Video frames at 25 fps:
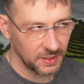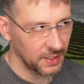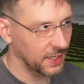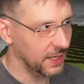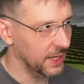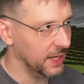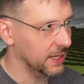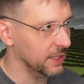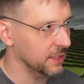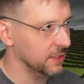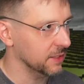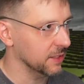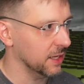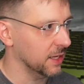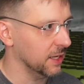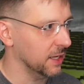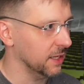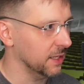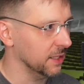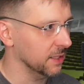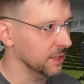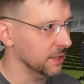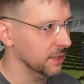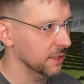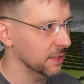And
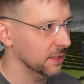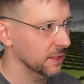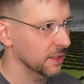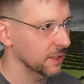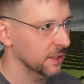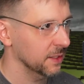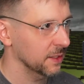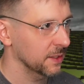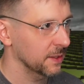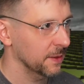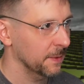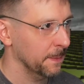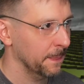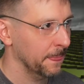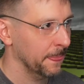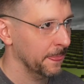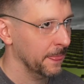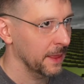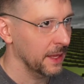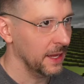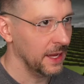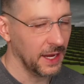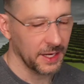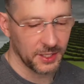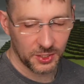
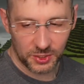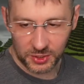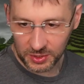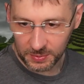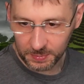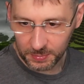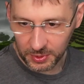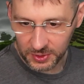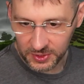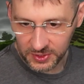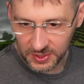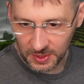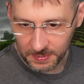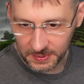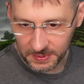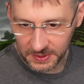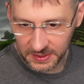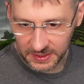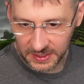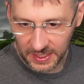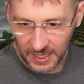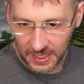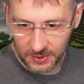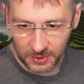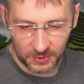I should put something
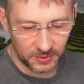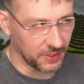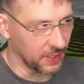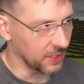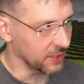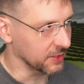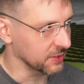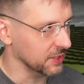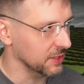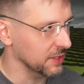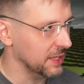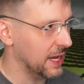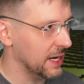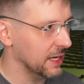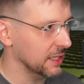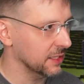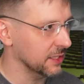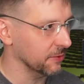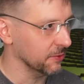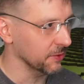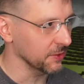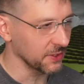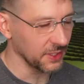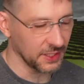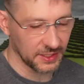together there. There's a lot of
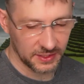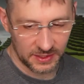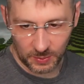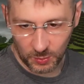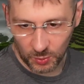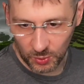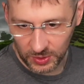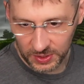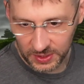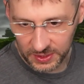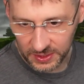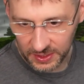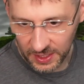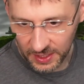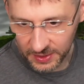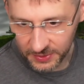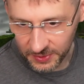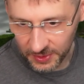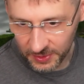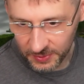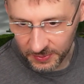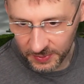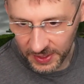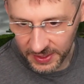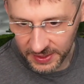different things I'm working on
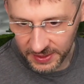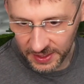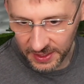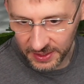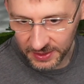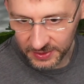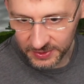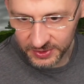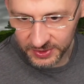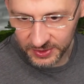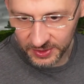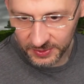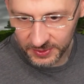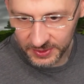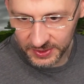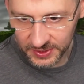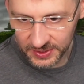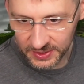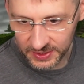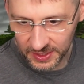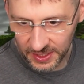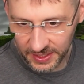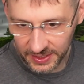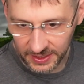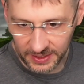though right now, so
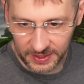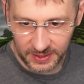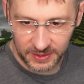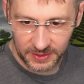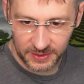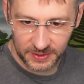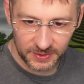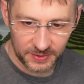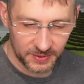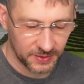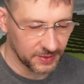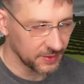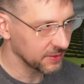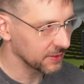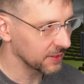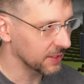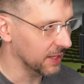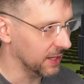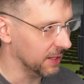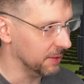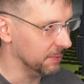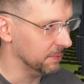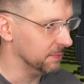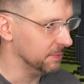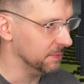it's like
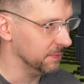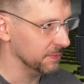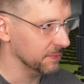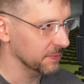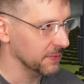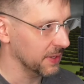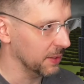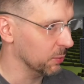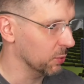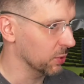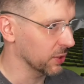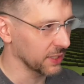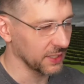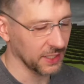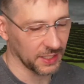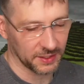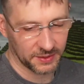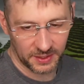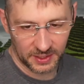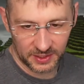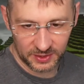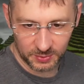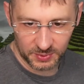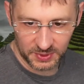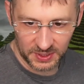I'm working on
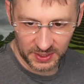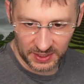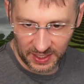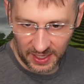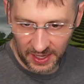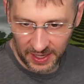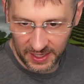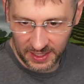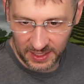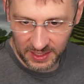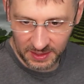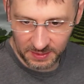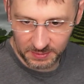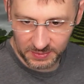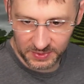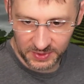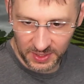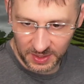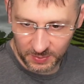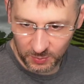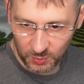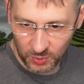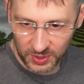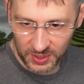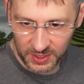things with the games
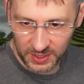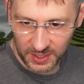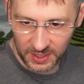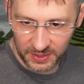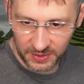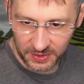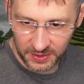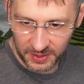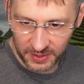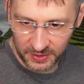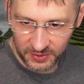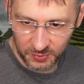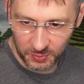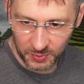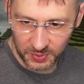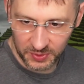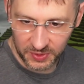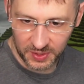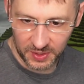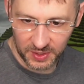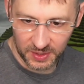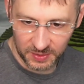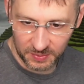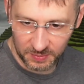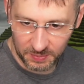and I'm working on things with
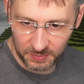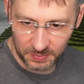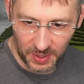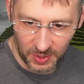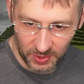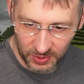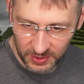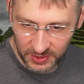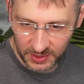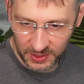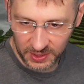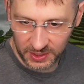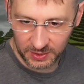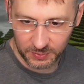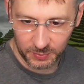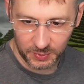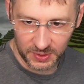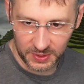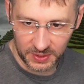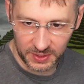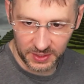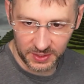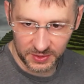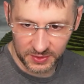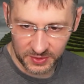the marketing and
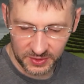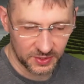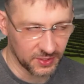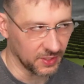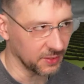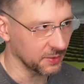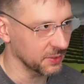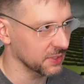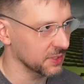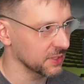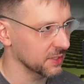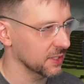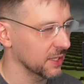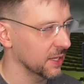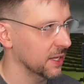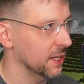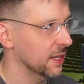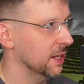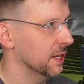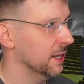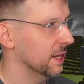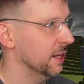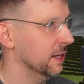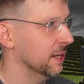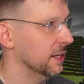release. So it's
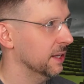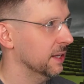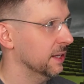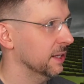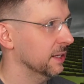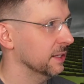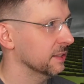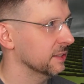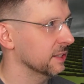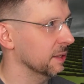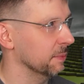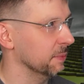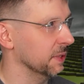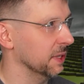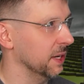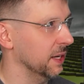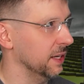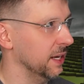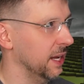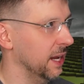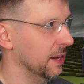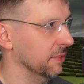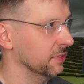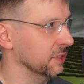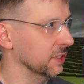something I'd
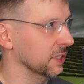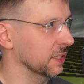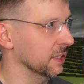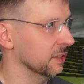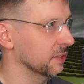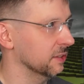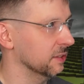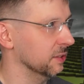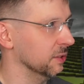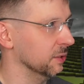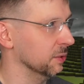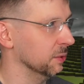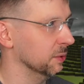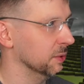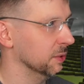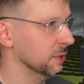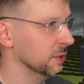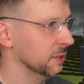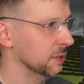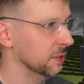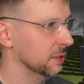have to get to.